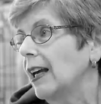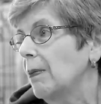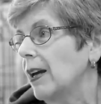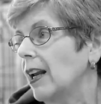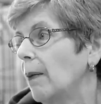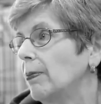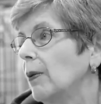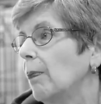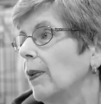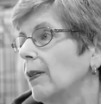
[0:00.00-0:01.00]
can be
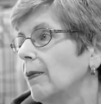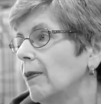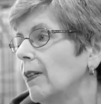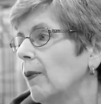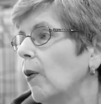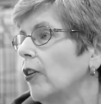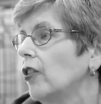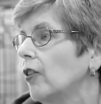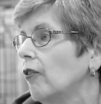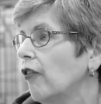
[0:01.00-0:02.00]
adopted, but the
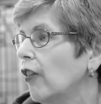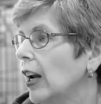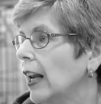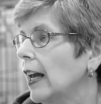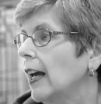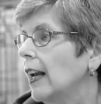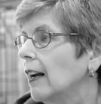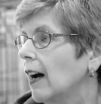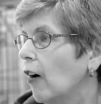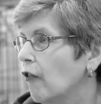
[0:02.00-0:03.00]
ones that are friendly
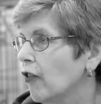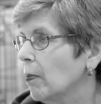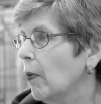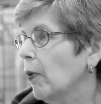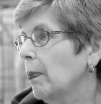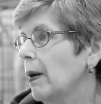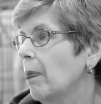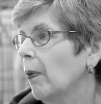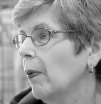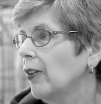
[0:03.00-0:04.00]
and comfortable with
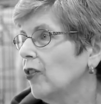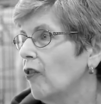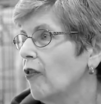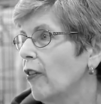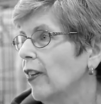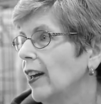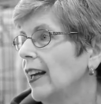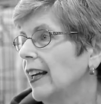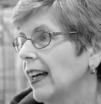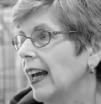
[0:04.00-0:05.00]
people and so forth
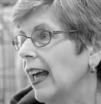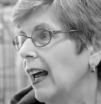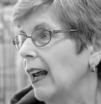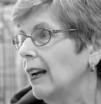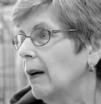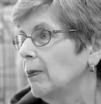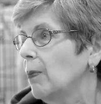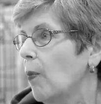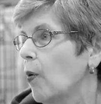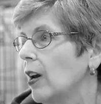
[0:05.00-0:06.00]
can get
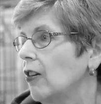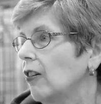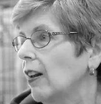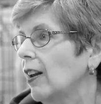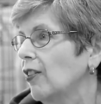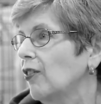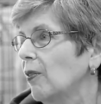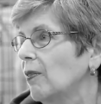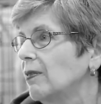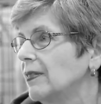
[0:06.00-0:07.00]
adopted more easily.
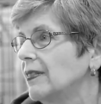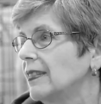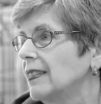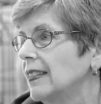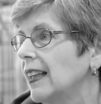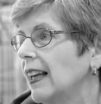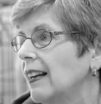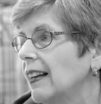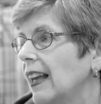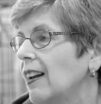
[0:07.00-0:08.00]
So
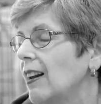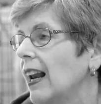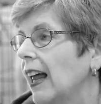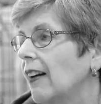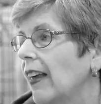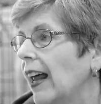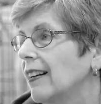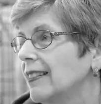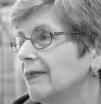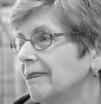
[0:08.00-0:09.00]
they, they need a lot of
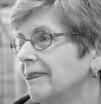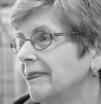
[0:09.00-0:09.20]
that.